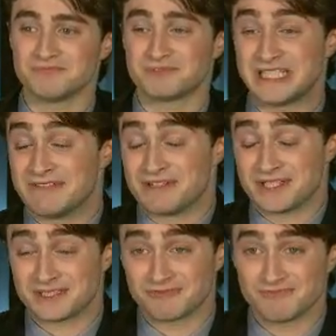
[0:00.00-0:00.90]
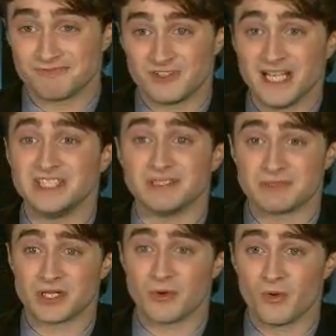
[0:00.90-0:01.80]
serious
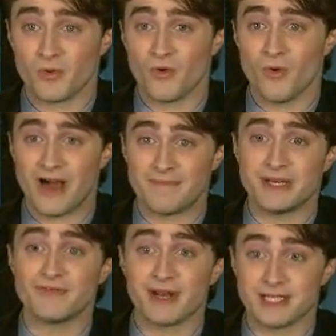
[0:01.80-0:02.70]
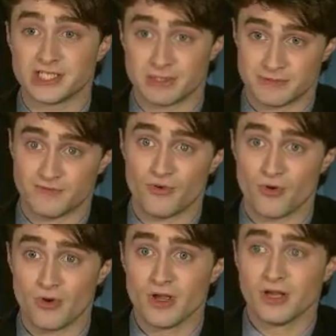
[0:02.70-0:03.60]
relationships, or have been in relationships
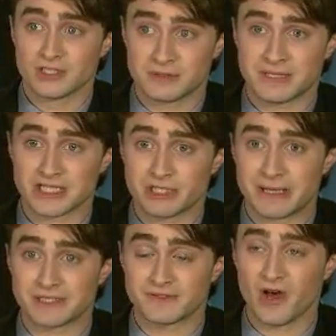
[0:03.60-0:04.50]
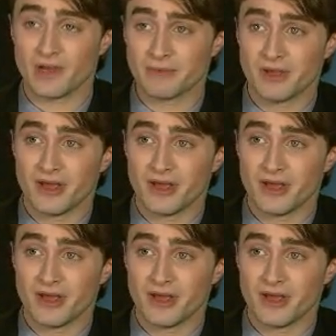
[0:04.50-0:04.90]
for a substantial amount of time.